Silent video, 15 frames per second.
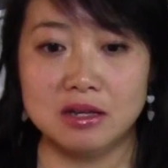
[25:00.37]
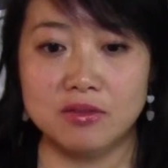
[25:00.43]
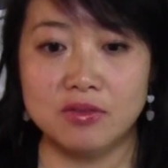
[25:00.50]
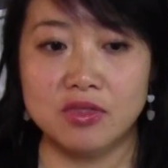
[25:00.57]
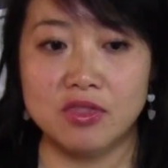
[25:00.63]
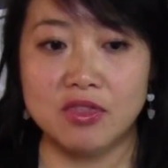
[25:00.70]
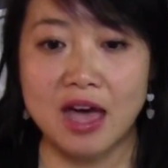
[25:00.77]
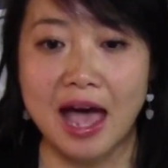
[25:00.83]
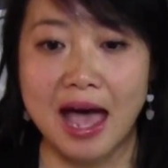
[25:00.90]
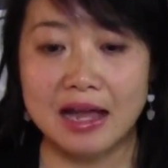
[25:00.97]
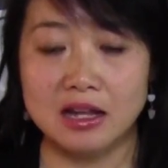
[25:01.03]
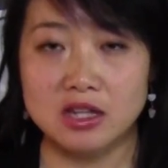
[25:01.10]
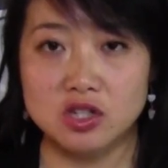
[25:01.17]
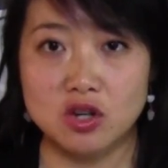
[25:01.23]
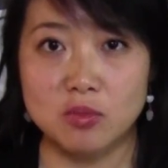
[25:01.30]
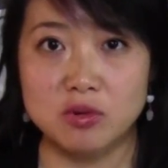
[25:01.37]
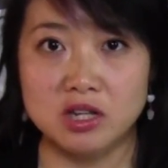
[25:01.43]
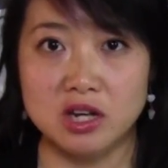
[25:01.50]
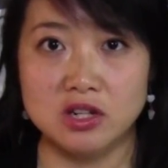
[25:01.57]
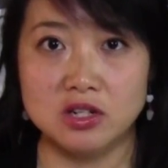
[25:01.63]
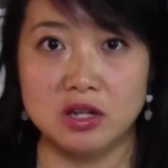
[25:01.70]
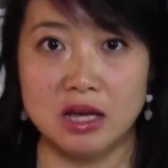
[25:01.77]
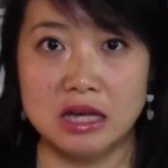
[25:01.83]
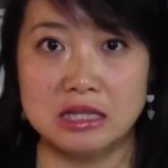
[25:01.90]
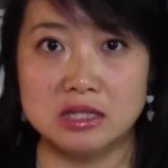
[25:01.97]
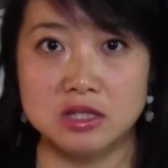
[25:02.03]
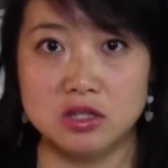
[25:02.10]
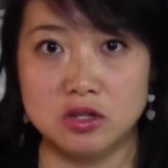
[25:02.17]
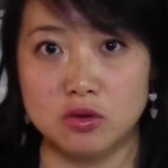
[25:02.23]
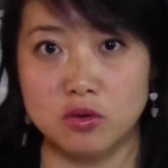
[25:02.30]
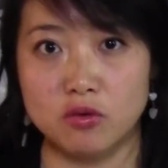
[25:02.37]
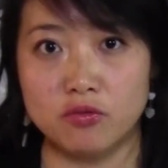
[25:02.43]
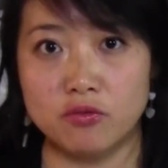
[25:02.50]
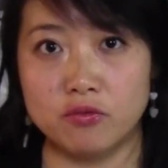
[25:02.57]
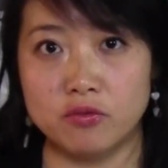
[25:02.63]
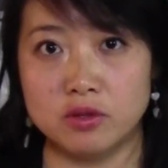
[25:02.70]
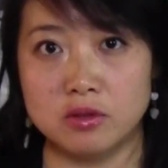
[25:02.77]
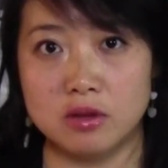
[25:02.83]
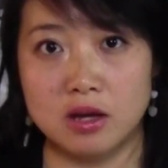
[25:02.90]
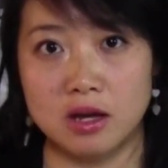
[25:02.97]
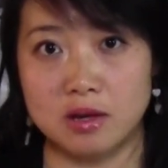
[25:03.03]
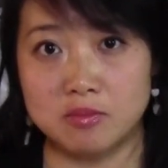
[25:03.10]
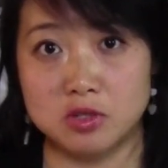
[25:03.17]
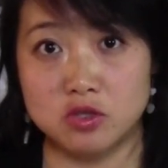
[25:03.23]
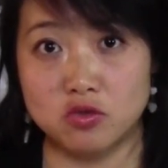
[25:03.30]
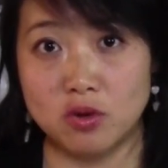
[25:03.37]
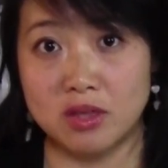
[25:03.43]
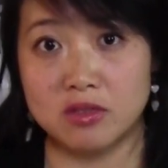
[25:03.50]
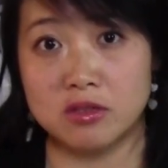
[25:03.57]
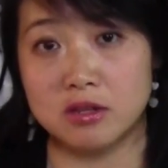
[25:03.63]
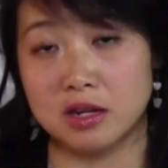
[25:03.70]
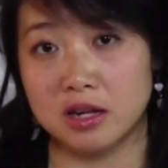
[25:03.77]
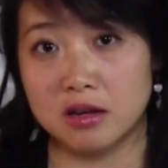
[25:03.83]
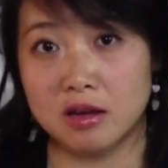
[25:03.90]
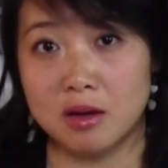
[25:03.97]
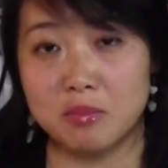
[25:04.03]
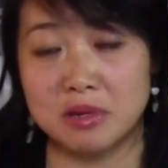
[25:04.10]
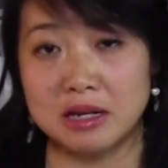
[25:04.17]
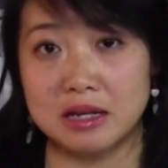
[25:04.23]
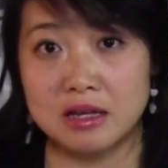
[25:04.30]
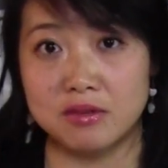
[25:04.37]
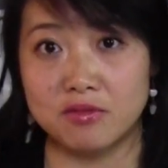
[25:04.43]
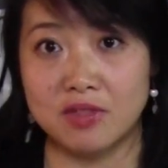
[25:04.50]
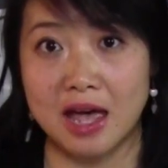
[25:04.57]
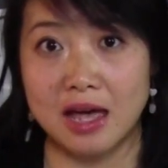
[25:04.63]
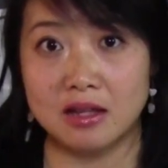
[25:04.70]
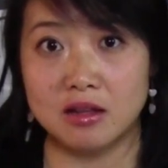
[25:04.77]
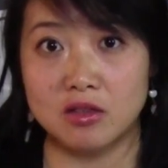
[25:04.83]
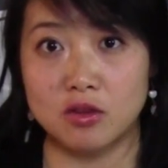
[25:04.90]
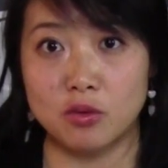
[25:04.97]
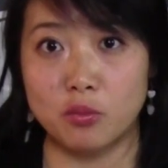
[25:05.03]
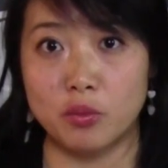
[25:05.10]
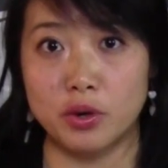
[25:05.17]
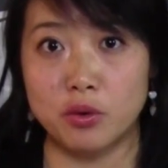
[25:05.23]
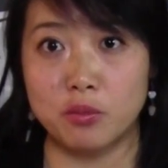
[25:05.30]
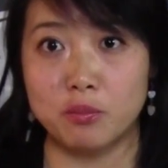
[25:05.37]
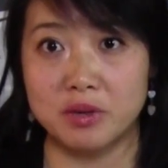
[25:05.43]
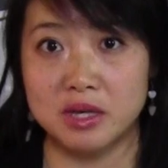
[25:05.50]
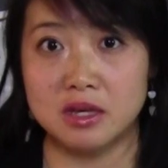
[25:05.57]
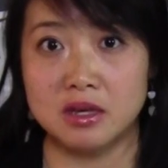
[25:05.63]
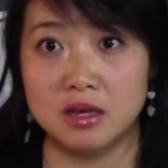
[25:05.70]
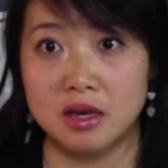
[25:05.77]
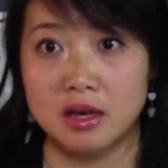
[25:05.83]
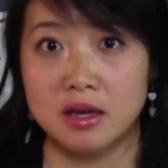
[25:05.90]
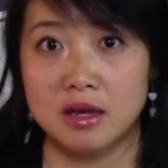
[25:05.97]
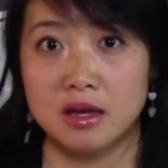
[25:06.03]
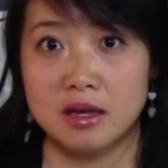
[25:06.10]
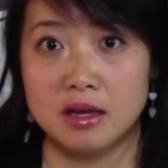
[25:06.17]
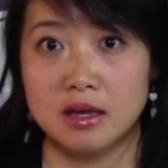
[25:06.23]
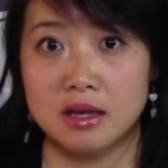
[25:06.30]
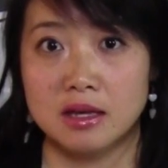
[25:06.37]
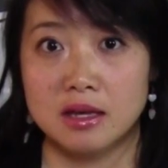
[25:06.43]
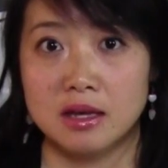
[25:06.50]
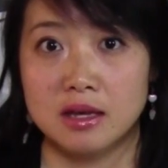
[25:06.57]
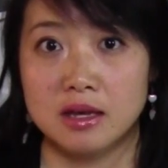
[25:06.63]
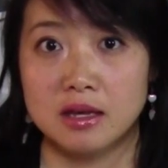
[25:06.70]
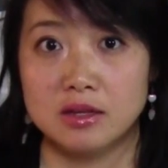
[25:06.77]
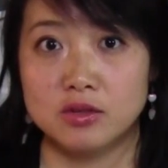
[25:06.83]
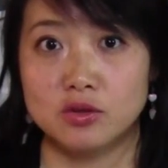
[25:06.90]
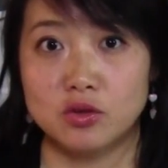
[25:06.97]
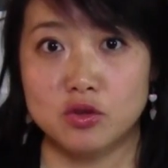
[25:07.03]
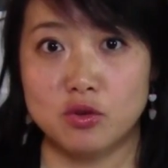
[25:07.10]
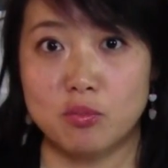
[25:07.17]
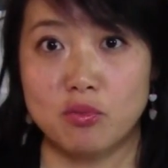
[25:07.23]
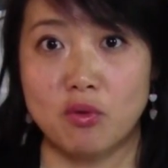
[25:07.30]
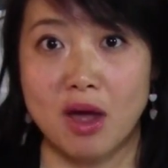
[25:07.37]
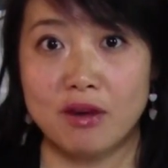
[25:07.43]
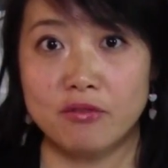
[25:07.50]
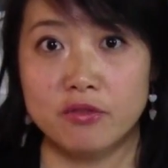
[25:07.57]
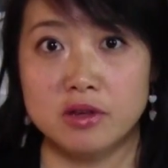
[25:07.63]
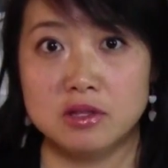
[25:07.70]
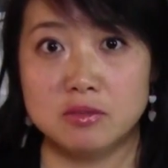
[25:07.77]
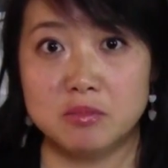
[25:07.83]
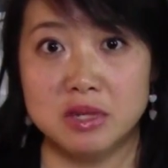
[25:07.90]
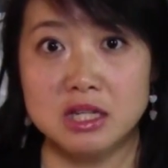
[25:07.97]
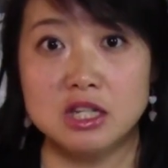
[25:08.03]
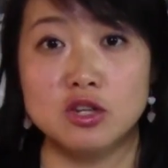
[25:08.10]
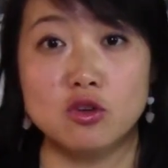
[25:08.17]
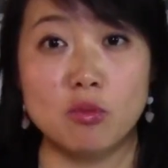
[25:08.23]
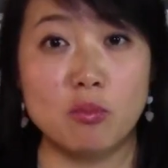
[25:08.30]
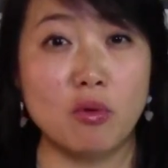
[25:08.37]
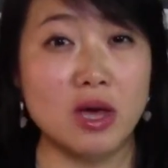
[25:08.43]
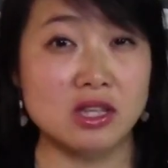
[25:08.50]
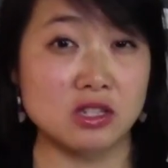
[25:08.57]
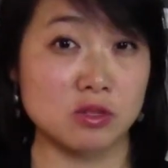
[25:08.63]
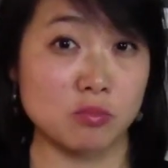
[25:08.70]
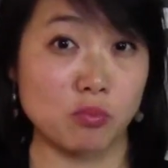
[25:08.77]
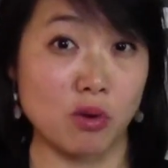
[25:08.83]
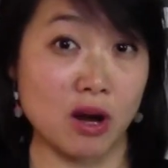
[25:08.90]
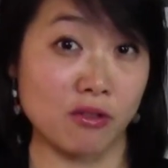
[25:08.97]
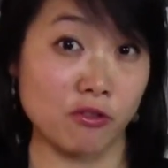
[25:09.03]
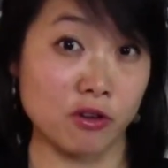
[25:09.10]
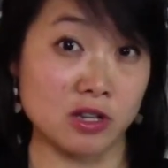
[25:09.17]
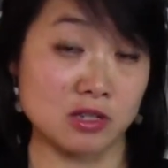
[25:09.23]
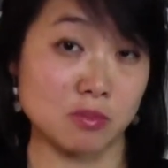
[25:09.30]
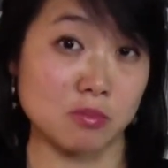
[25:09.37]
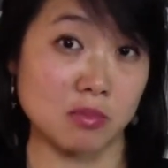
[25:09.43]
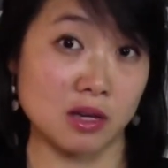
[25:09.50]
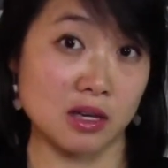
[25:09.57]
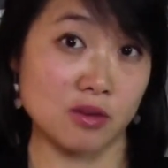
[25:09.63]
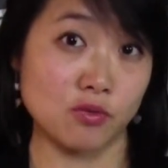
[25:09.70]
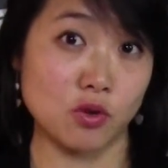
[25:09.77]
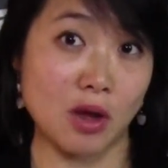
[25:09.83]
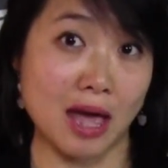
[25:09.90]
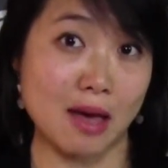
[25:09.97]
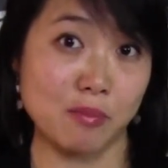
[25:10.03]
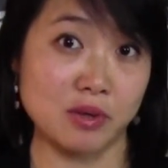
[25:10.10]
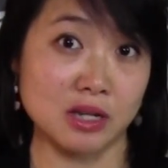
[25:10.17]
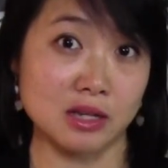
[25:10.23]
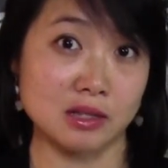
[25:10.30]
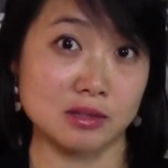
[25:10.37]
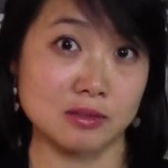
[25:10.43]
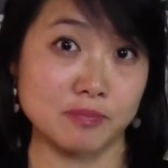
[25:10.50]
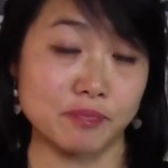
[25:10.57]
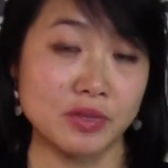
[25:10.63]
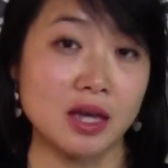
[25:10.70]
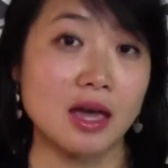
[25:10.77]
even that interpretation is still strengthening a belief that there will be, your preference, meeting your preference give you happiness.